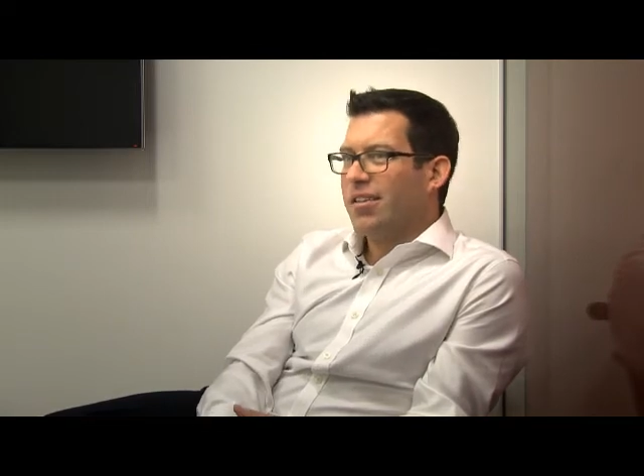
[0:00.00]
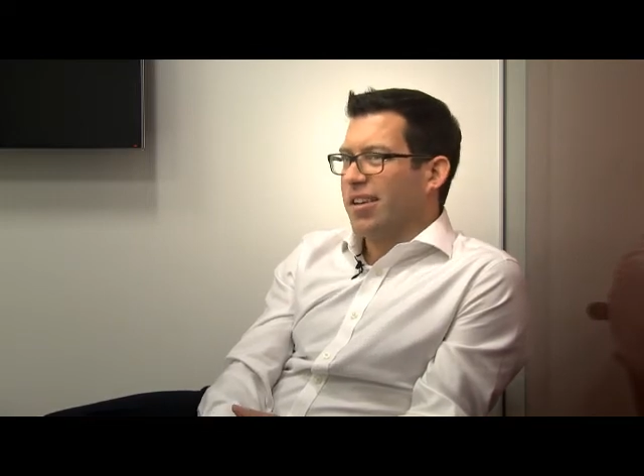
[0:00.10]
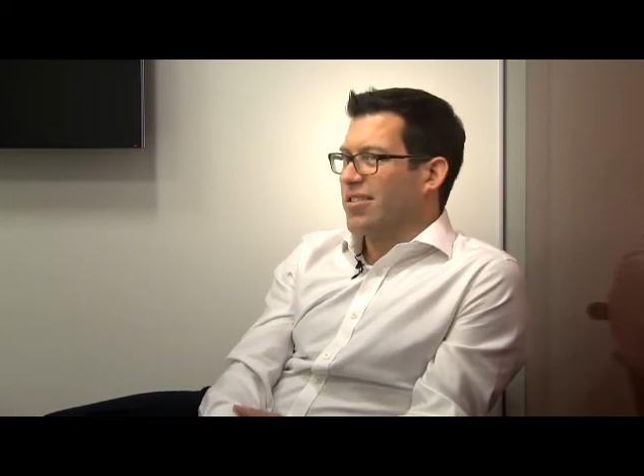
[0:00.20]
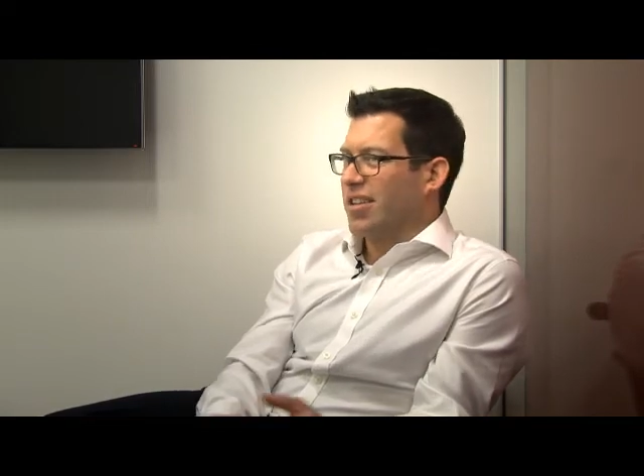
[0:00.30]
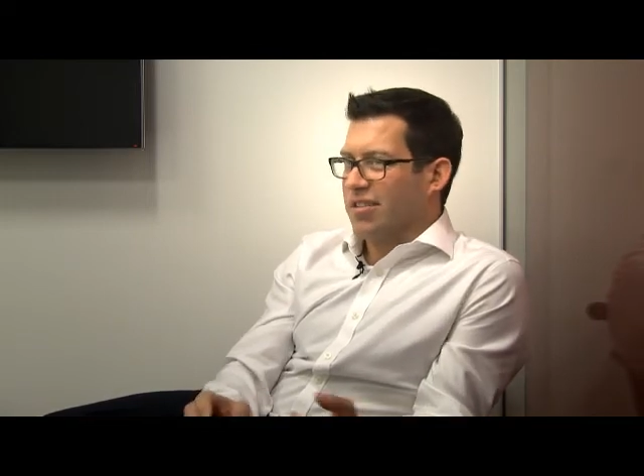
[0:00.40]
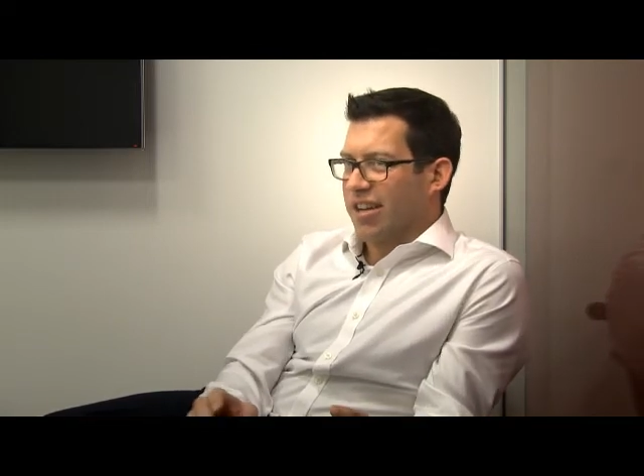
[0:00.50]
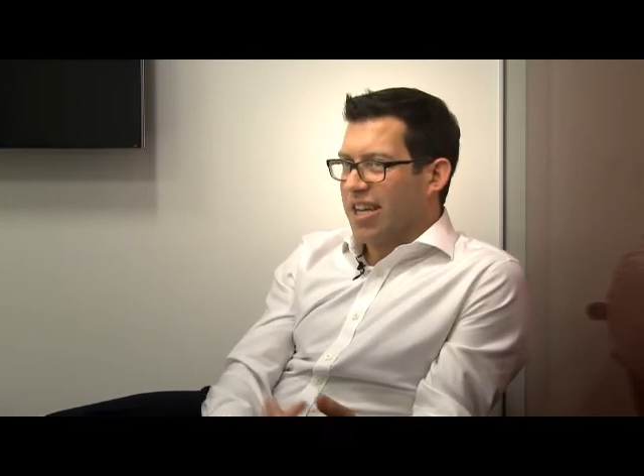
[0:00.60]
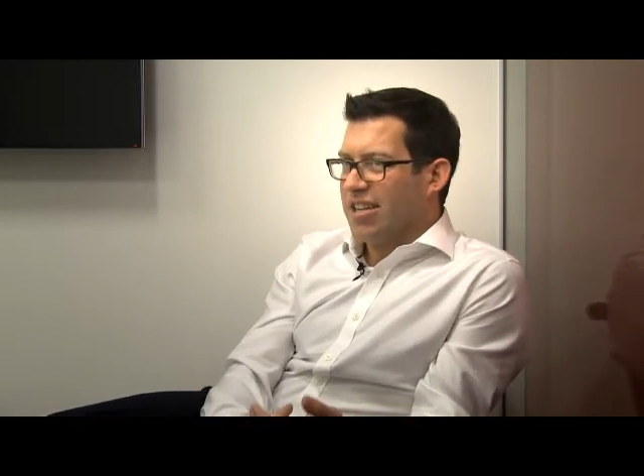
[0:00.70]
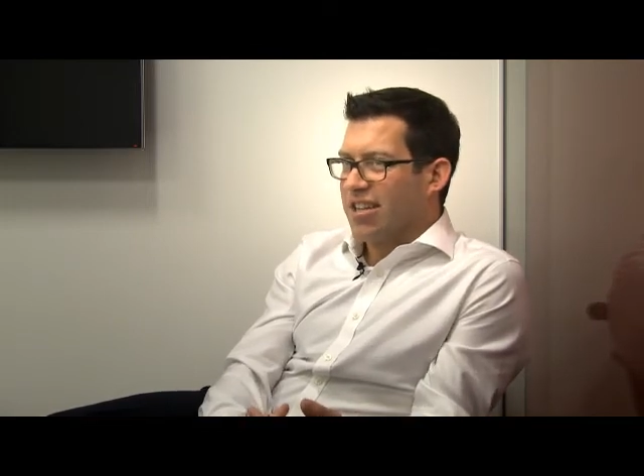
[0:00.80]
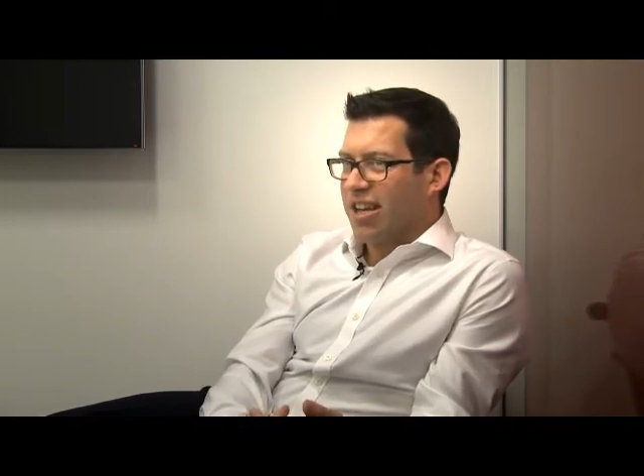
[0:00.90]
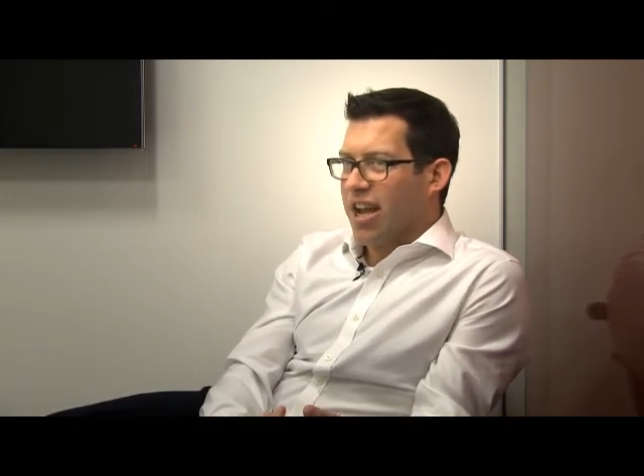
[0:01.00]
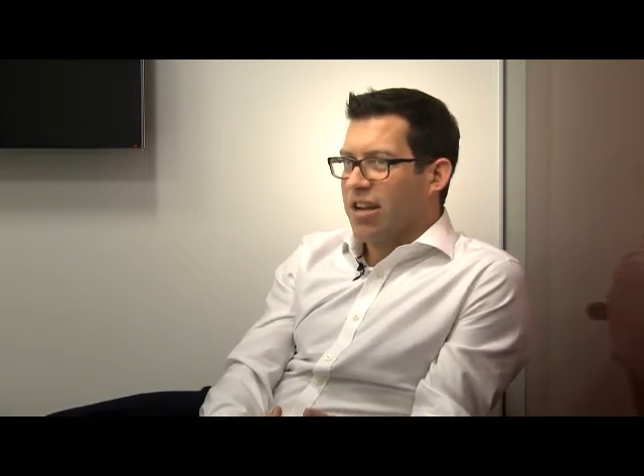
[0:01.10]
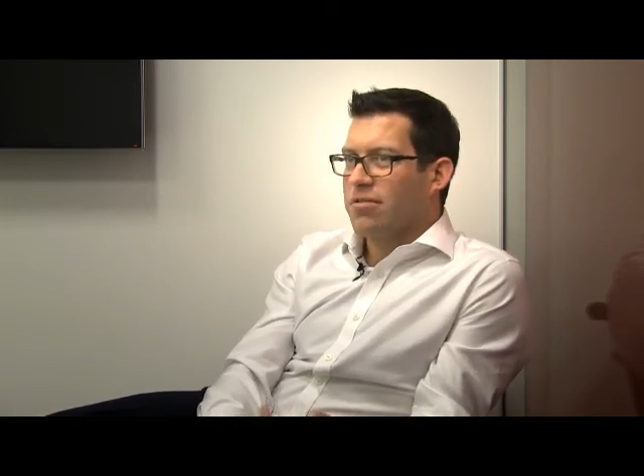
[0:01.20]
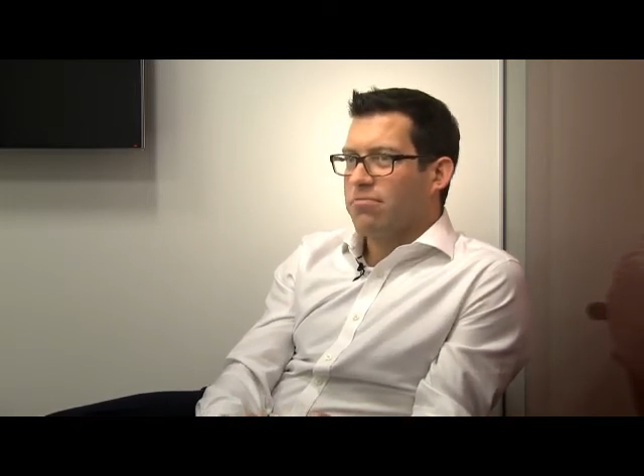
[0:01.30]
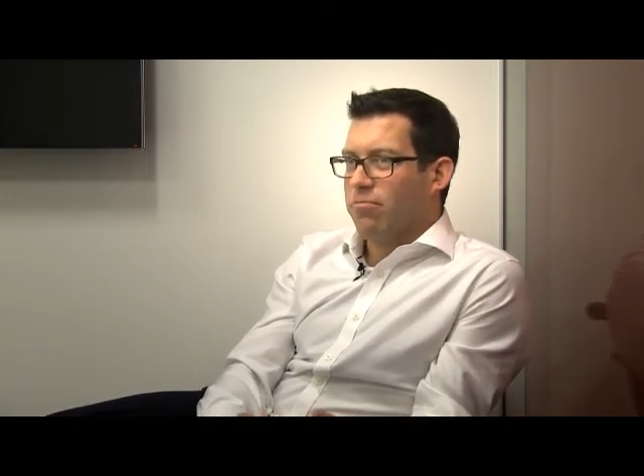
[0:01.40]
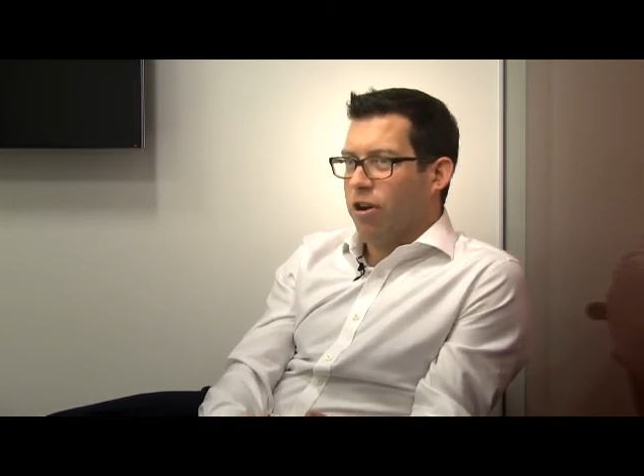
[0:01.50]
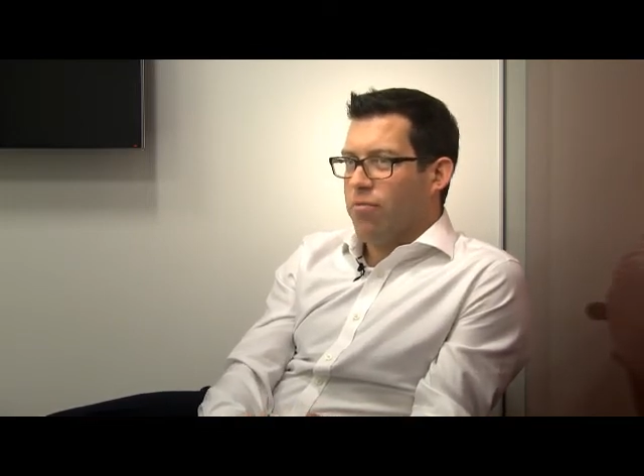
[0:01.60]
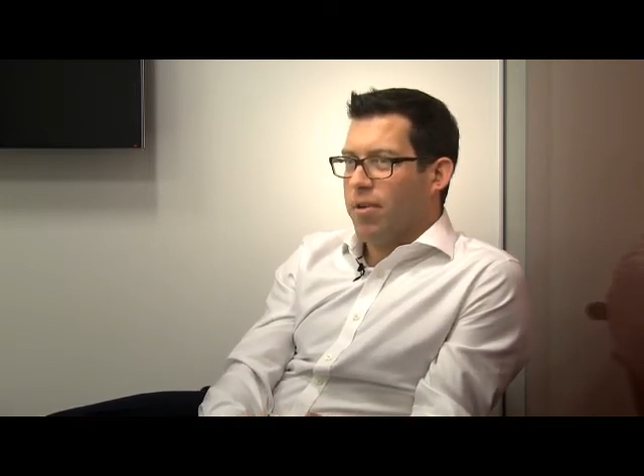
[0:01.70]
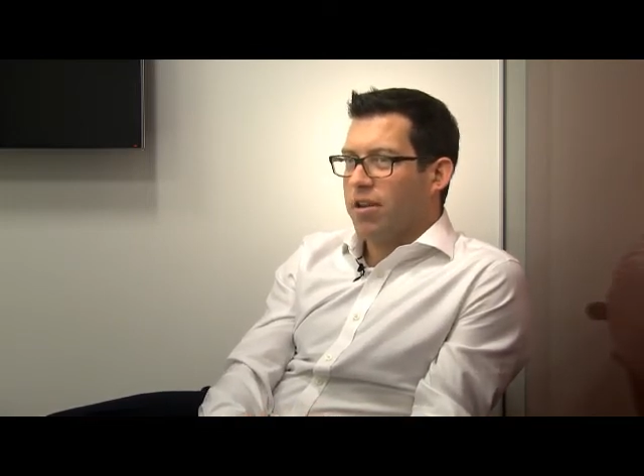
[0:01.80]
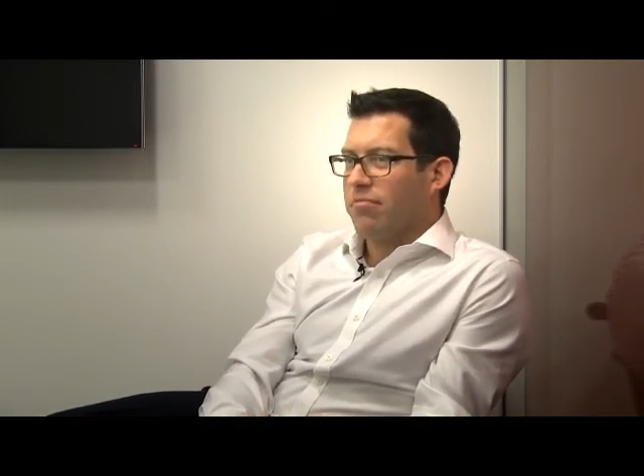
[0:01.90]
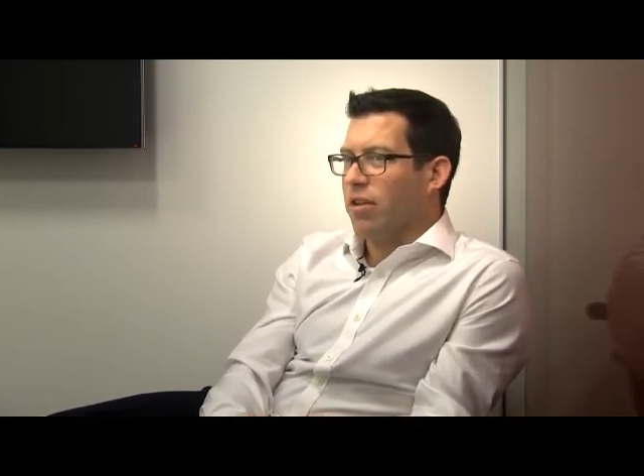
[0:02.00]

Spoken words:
That's things like interconnect, roaming,